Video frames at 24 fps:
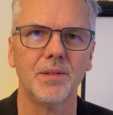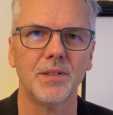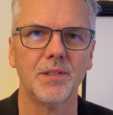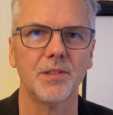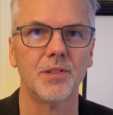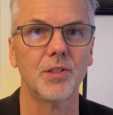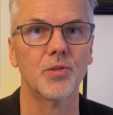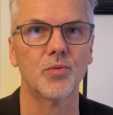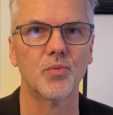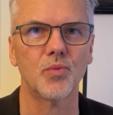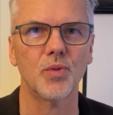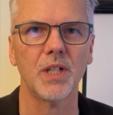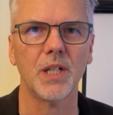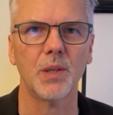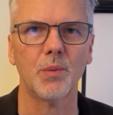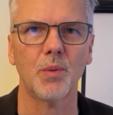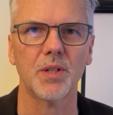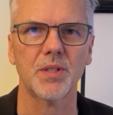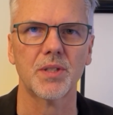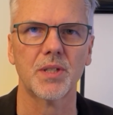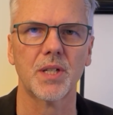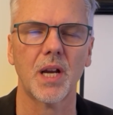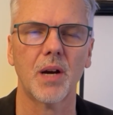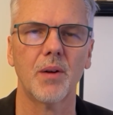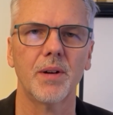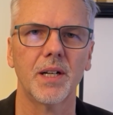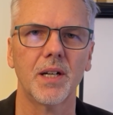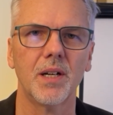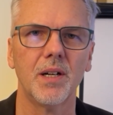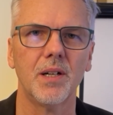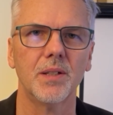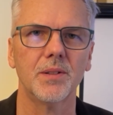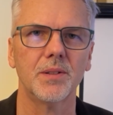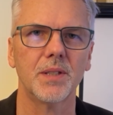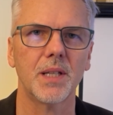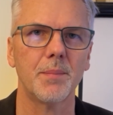just really what's going
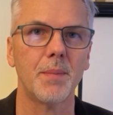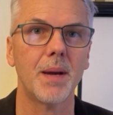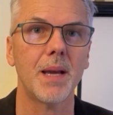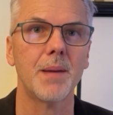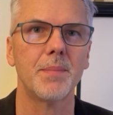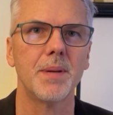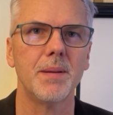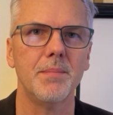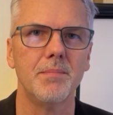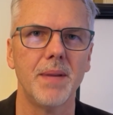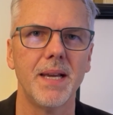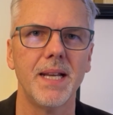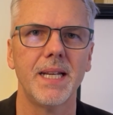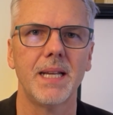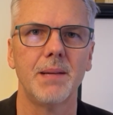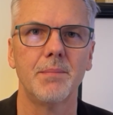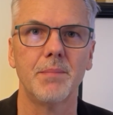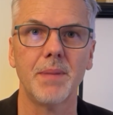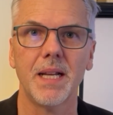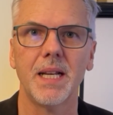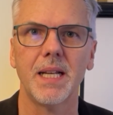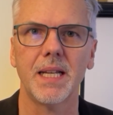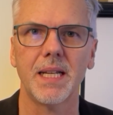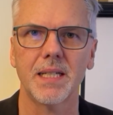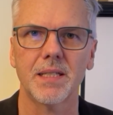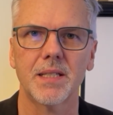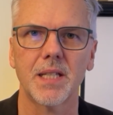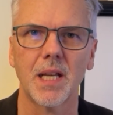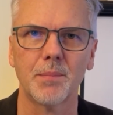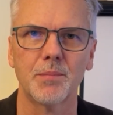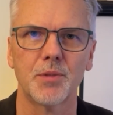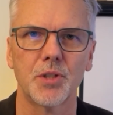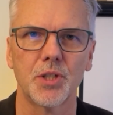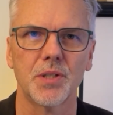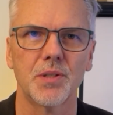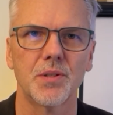on. There may be many
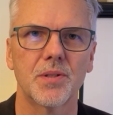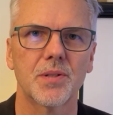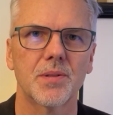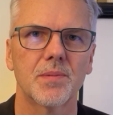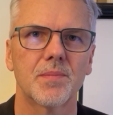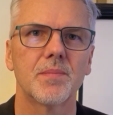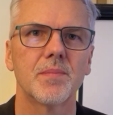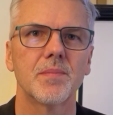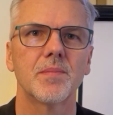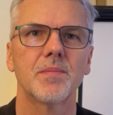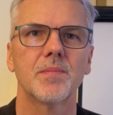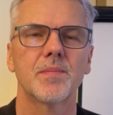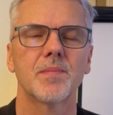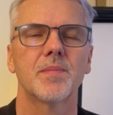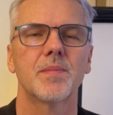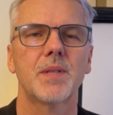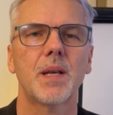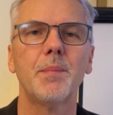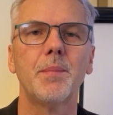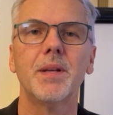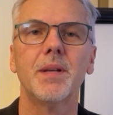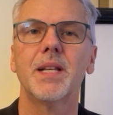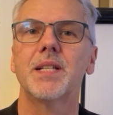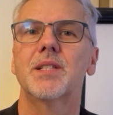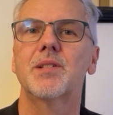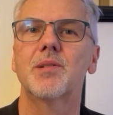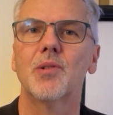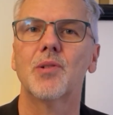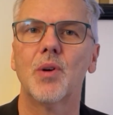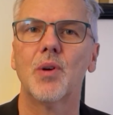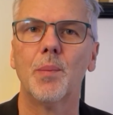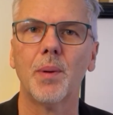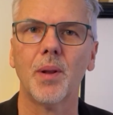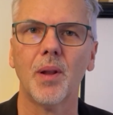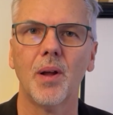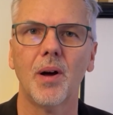assumptions. Then we need to
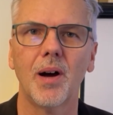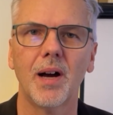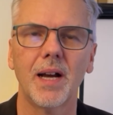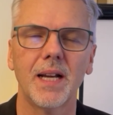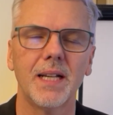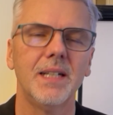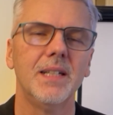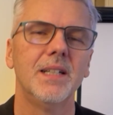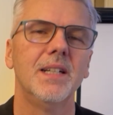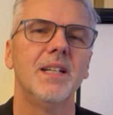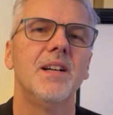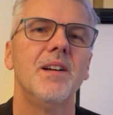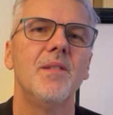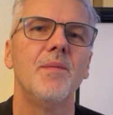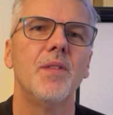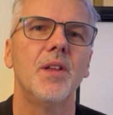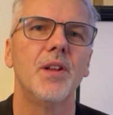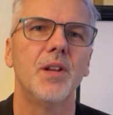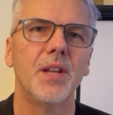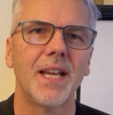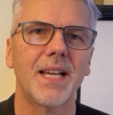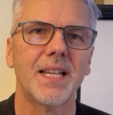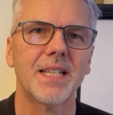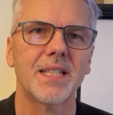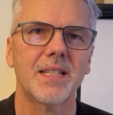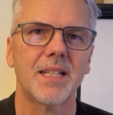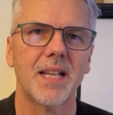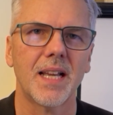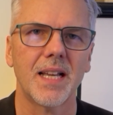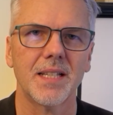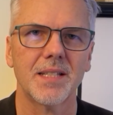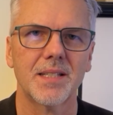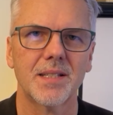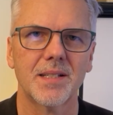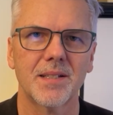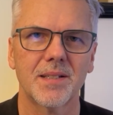apply the next
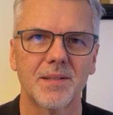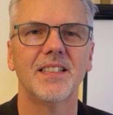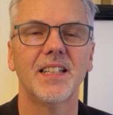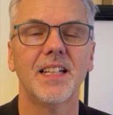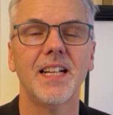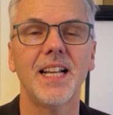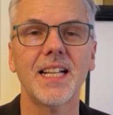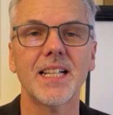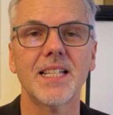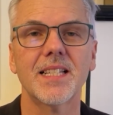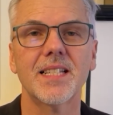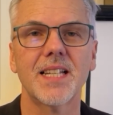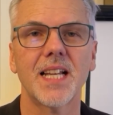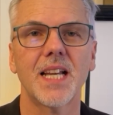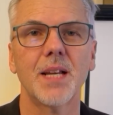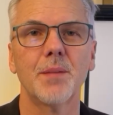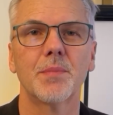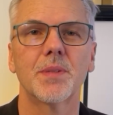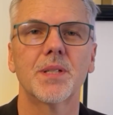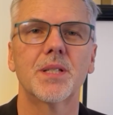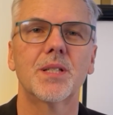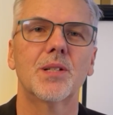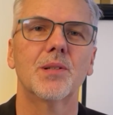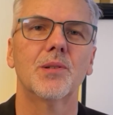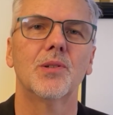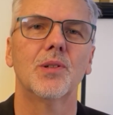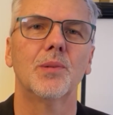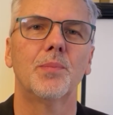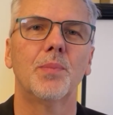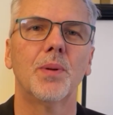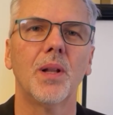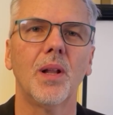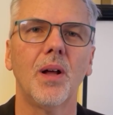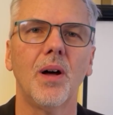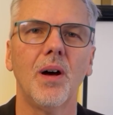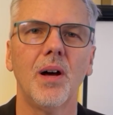test. The next step is to
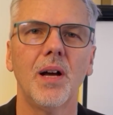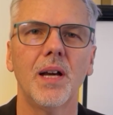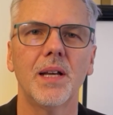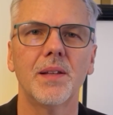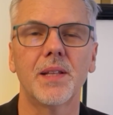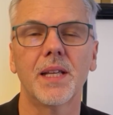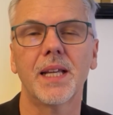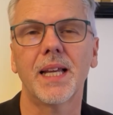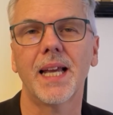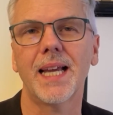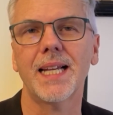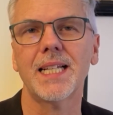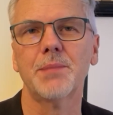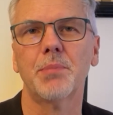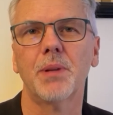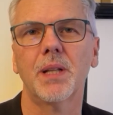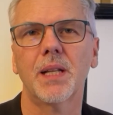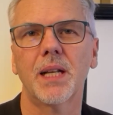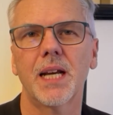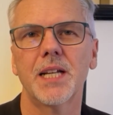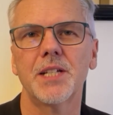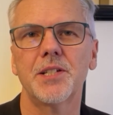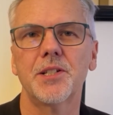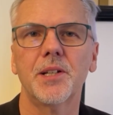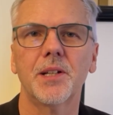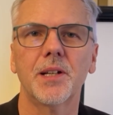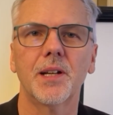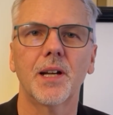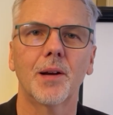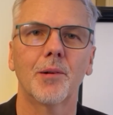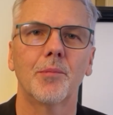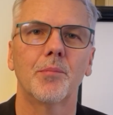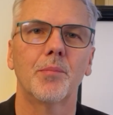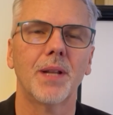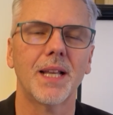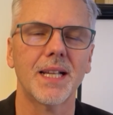apply the explanation
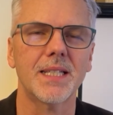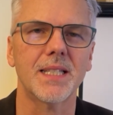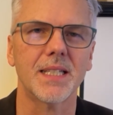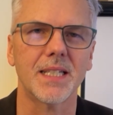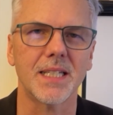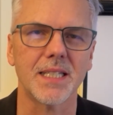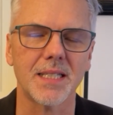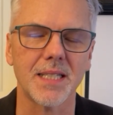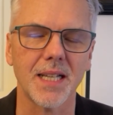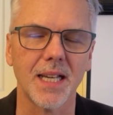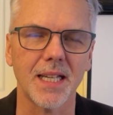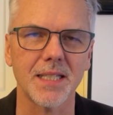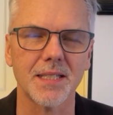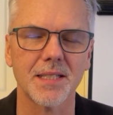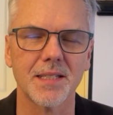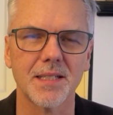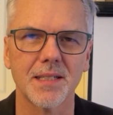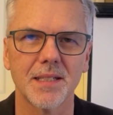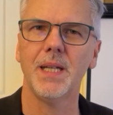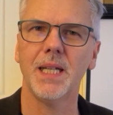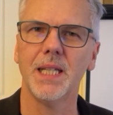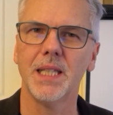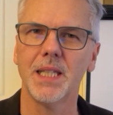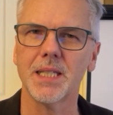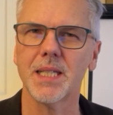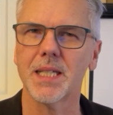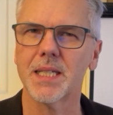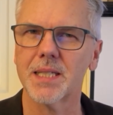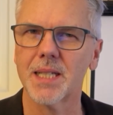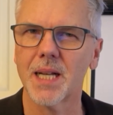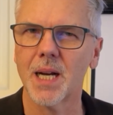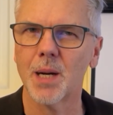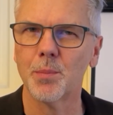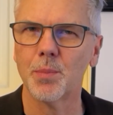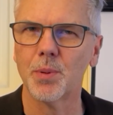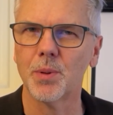complexity test. In this
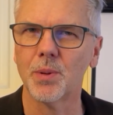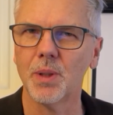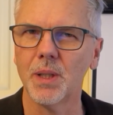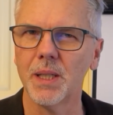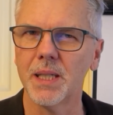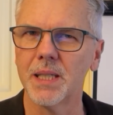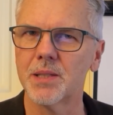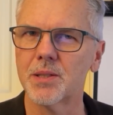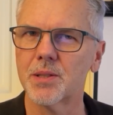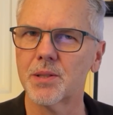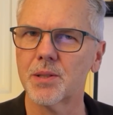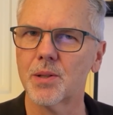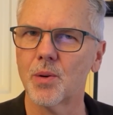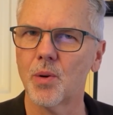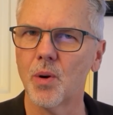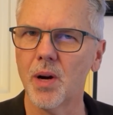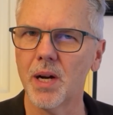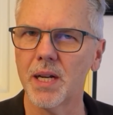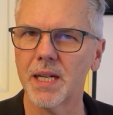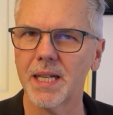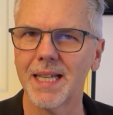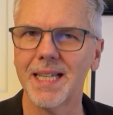example, it's quite